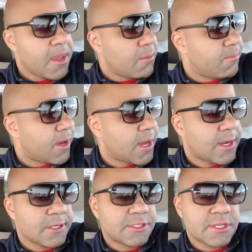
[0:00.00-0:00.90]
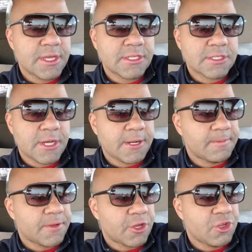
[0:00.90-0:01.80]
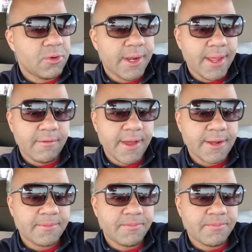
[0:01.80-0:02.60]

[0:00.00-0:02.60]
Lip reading: But today's a Q&A, right?